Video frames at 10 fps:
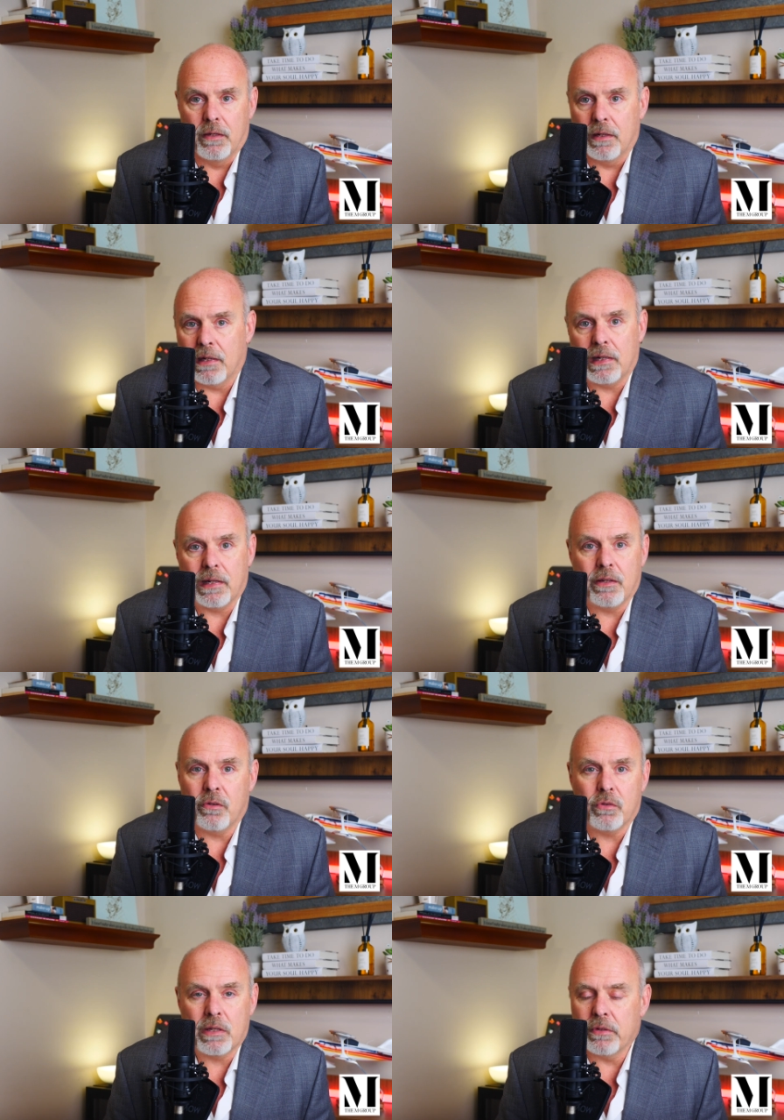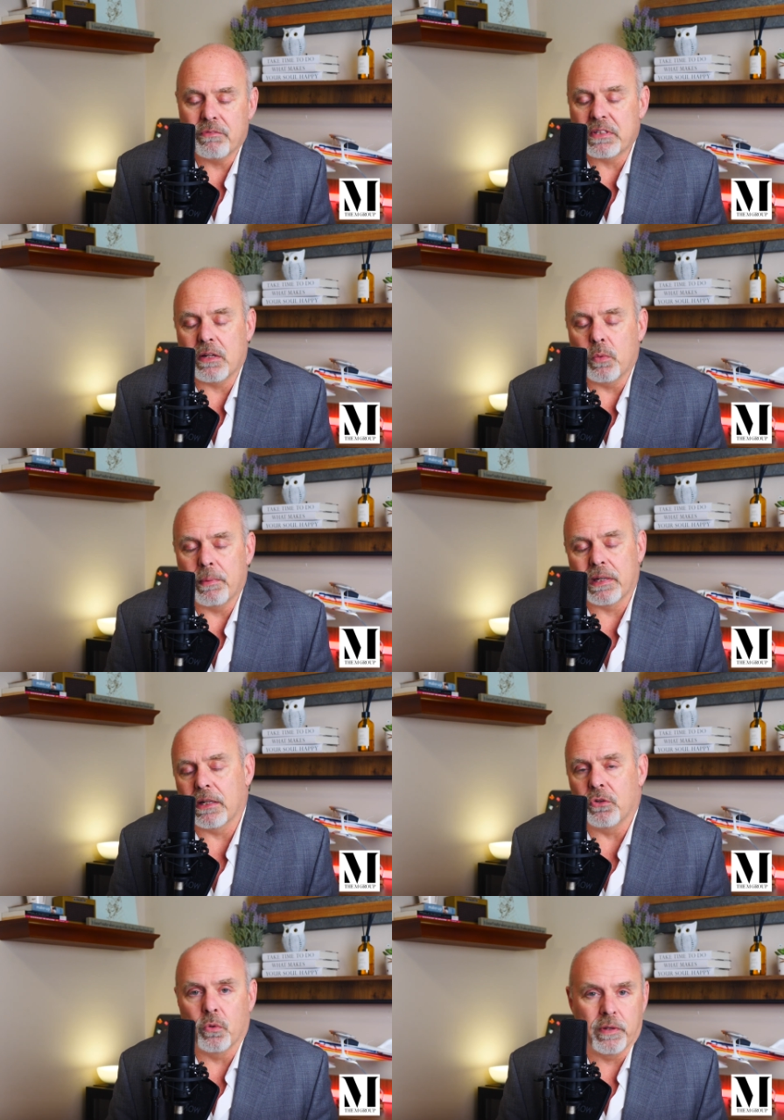I don't, I don't even see how women can
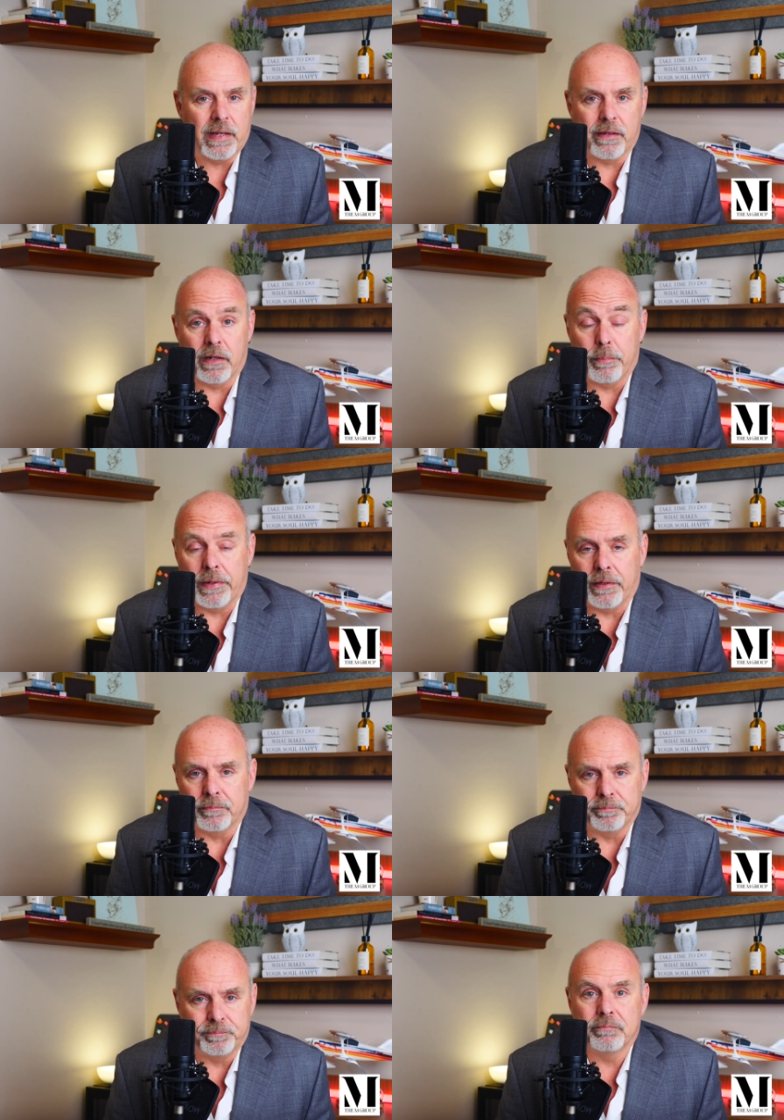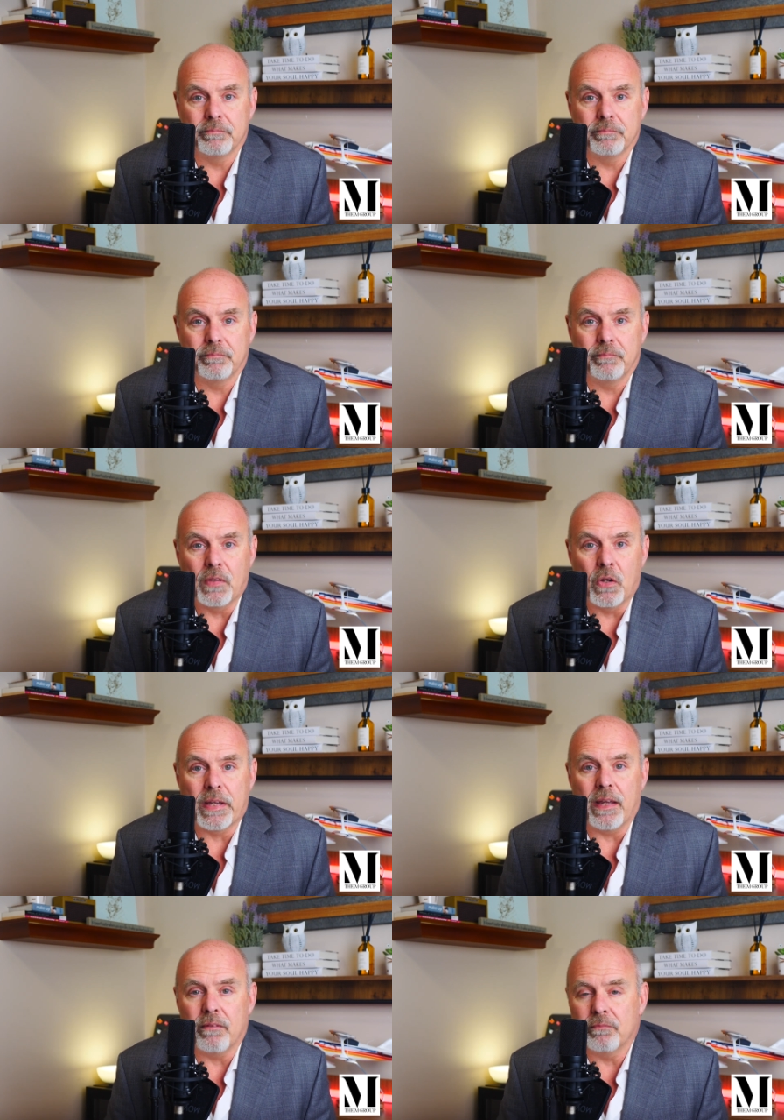endure that kind of pain.
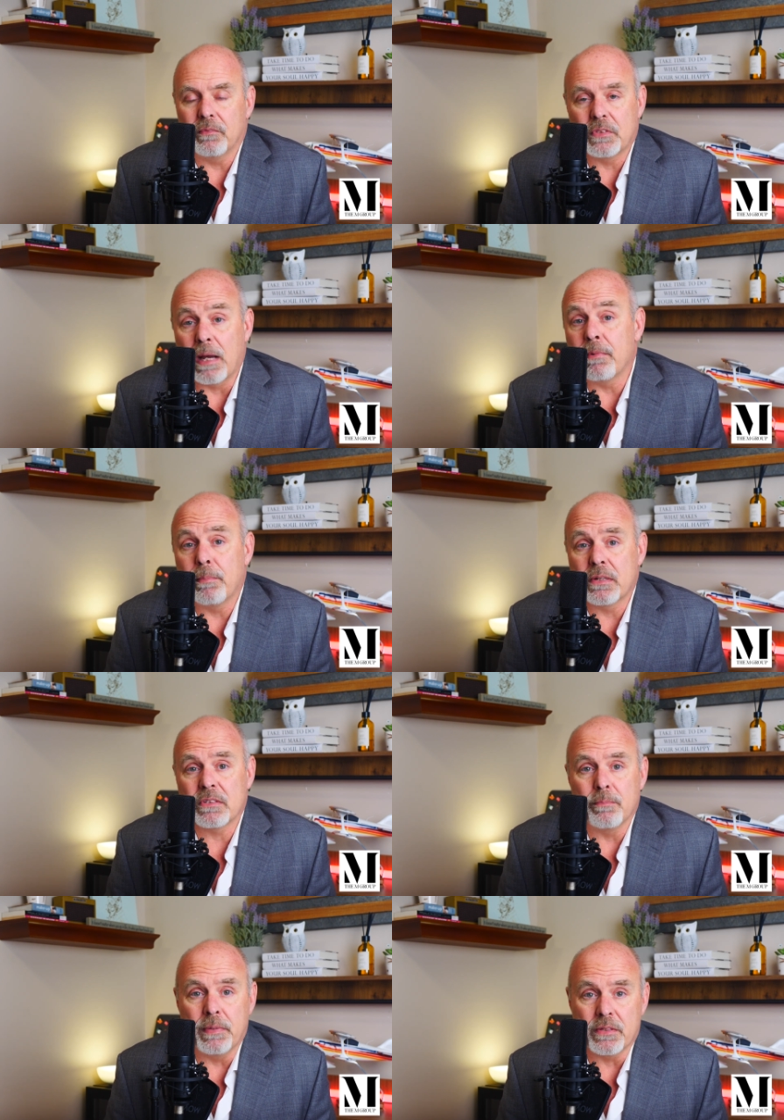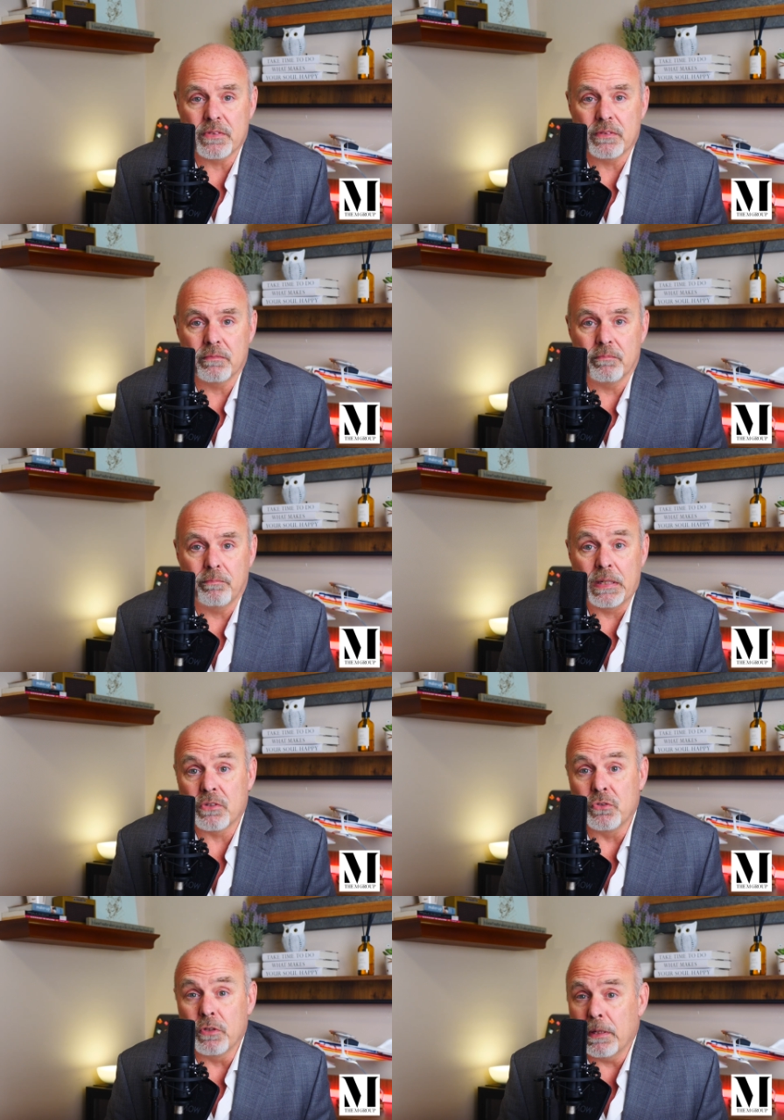Okay, time to bust some myths,
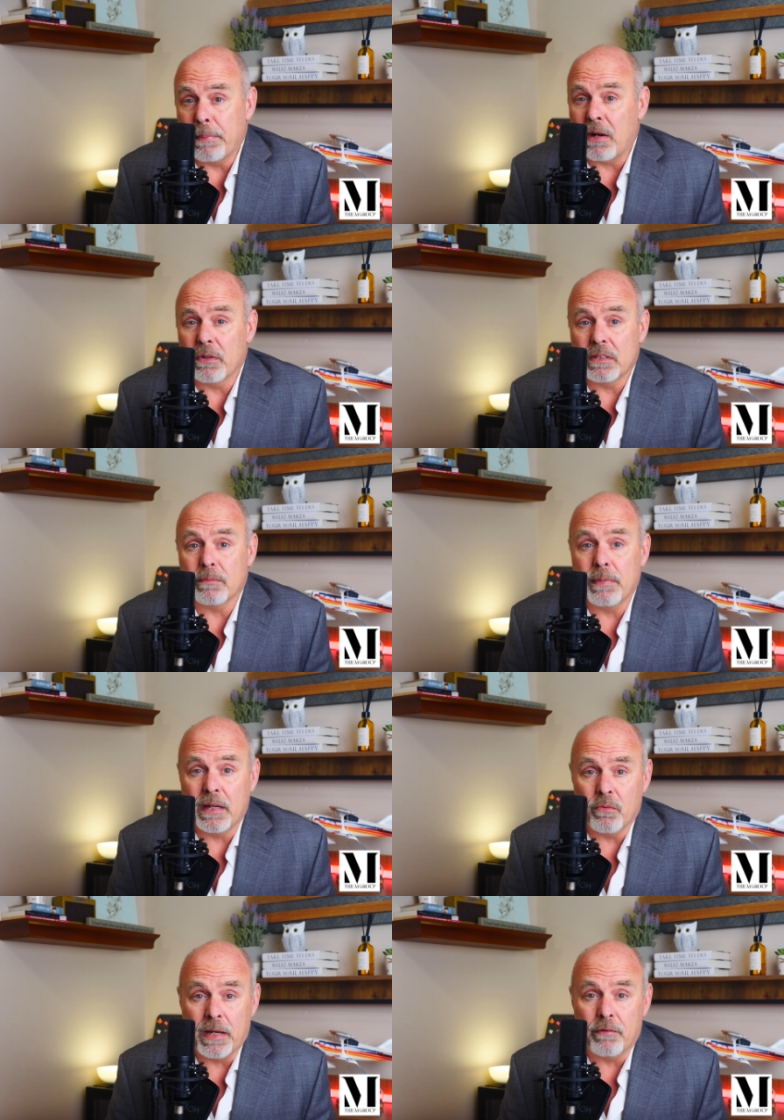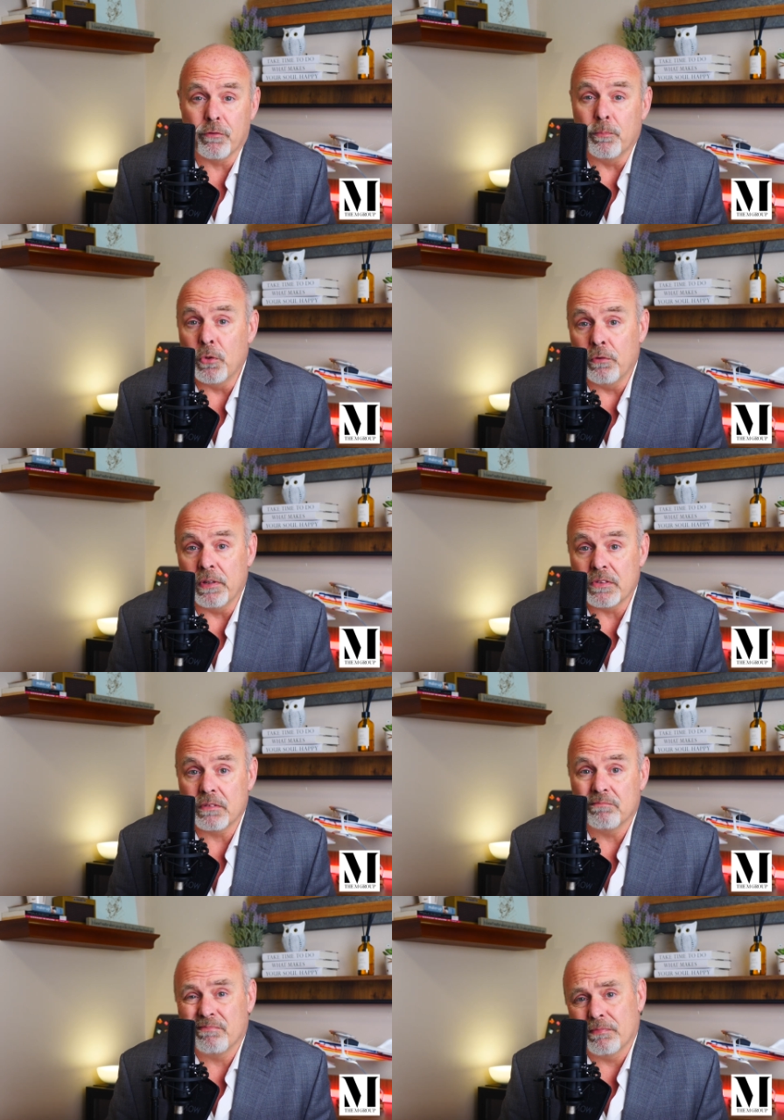because nuclear power gets a bad rap from movies.
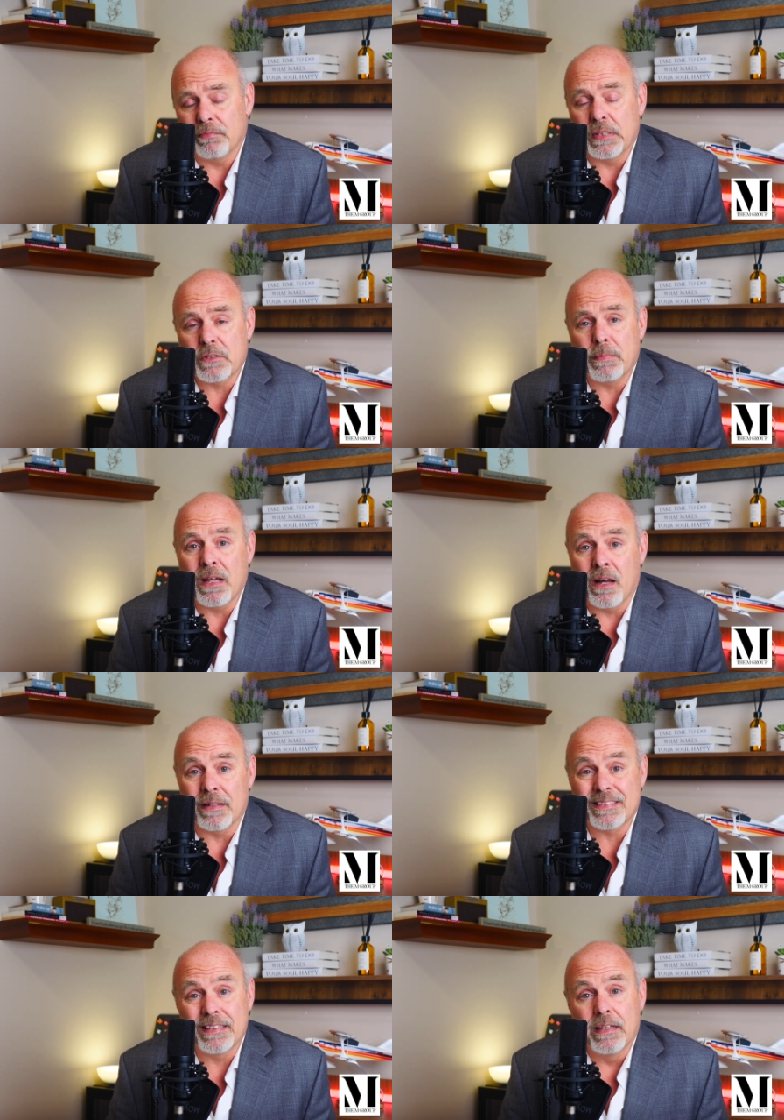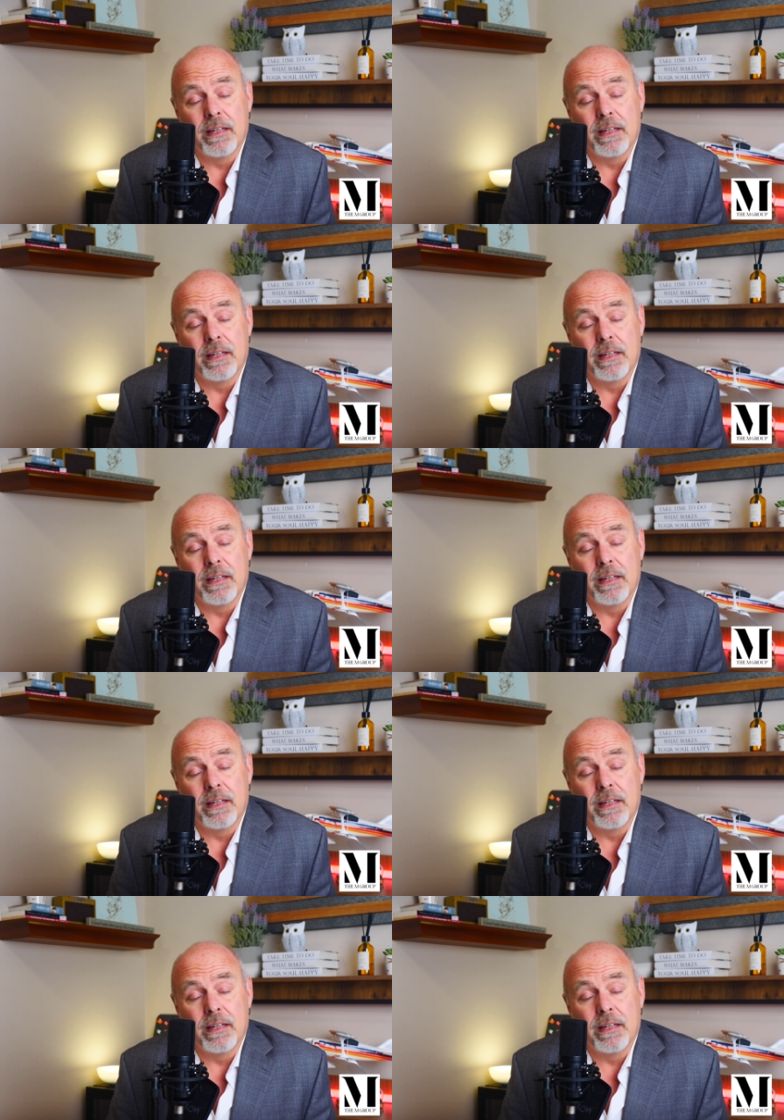And let's be honest,